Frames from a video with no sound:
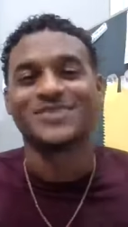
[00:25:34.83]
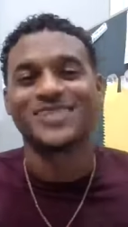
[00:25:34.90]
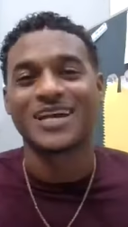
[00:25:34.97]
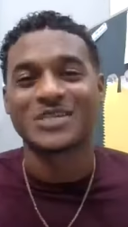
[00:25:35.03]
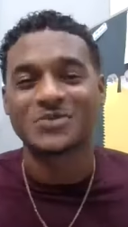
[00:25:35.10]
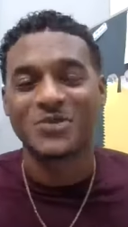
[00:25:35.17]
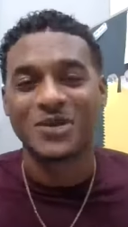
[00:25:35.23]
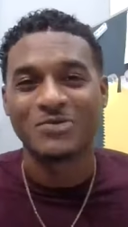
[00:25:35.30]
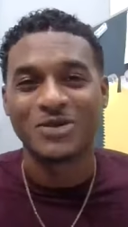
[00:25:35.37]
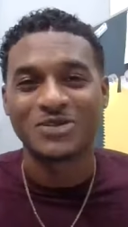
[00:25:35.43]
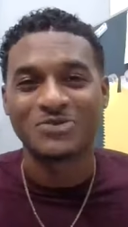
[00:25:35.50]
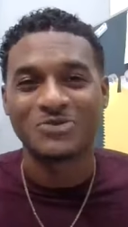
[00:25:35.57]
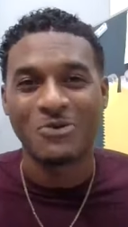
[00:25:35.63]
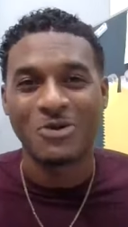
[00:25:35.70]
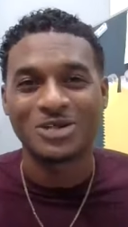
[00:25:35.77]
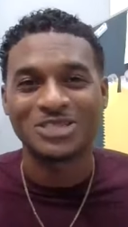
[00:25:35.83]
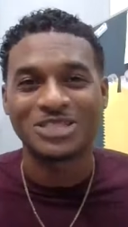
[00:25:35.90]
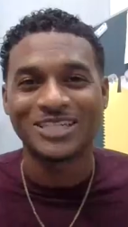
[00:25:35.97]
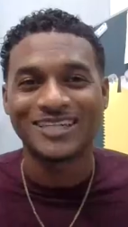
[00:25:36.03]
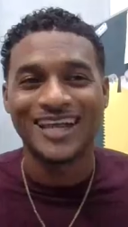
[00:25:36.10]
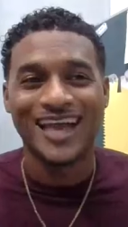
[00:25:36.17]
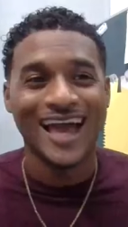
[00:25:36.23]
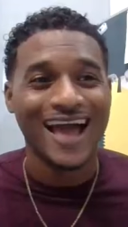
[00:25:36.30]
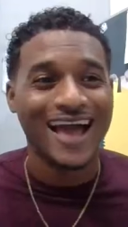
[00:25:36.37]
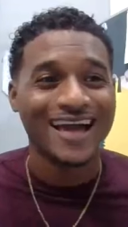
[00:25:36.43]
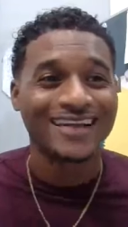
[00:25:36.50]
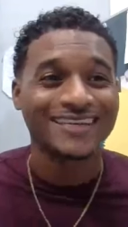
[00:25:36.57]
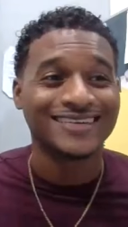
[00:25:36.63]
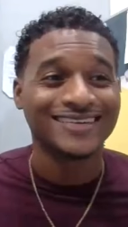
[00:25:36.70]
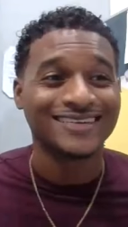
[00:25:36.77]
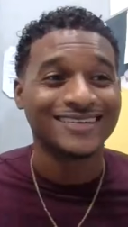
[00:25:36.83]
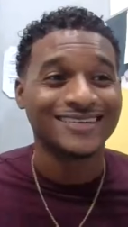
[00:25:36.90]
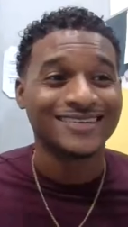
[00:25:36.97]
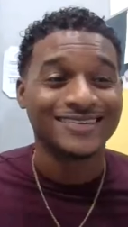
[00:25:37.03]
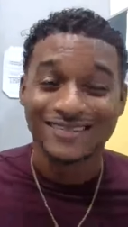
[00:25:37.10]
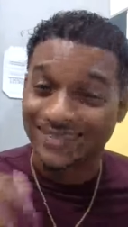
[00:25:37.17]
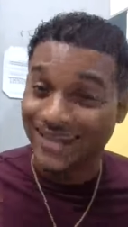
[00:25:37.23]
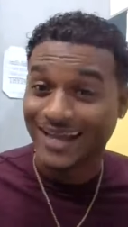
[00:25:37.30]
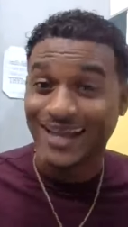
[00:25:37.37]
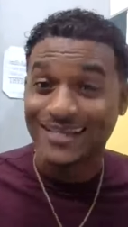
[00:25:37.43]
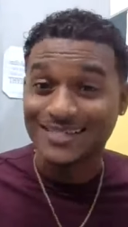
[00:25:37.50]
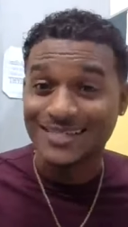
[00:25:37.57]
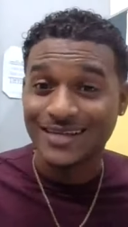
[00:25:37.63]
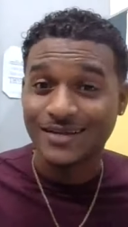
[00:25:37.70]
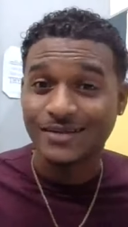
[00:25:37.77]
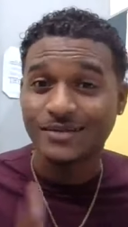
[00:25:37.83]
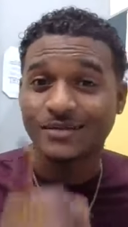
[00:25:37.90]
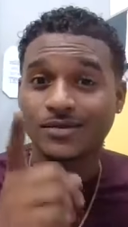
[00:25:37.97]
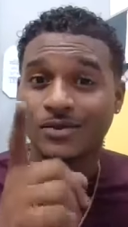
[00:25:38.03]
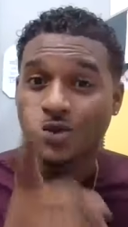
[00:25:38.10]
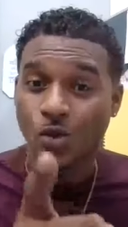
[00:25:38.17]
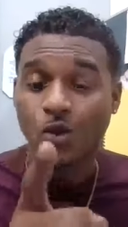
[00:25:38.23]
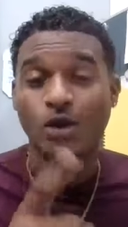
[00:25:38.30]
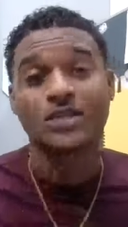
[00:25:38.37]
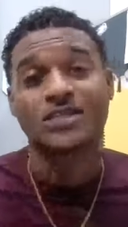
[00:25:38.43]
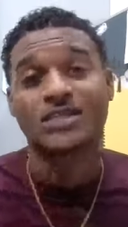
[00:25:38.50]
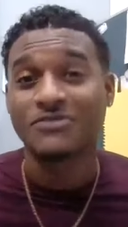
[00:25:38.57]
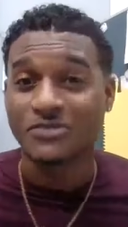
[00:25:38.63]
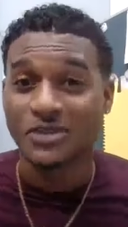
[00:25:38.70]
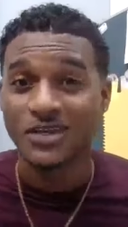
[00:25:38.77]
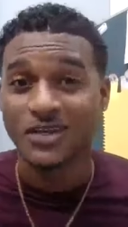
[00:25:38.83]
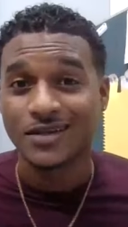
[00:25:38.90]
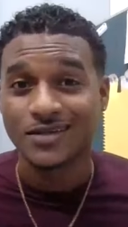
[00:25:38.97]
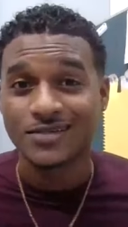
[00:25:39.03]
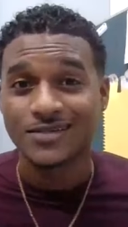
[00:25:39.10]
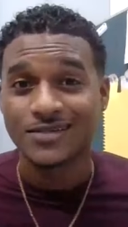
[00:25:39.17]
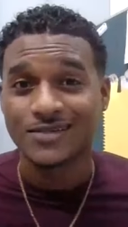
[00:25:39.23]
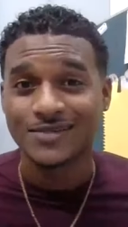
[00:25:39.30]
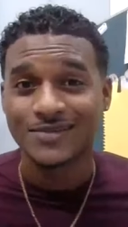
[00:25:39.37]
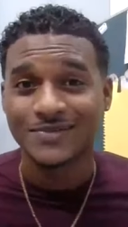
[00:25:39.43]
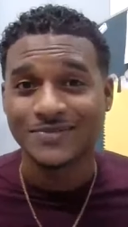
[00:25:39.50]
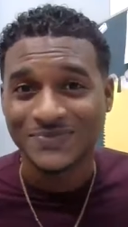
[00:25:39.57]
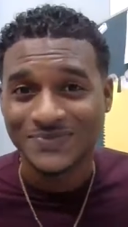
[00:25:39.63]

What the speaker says: Thanks very much for watching. And like I said, call us if you need us.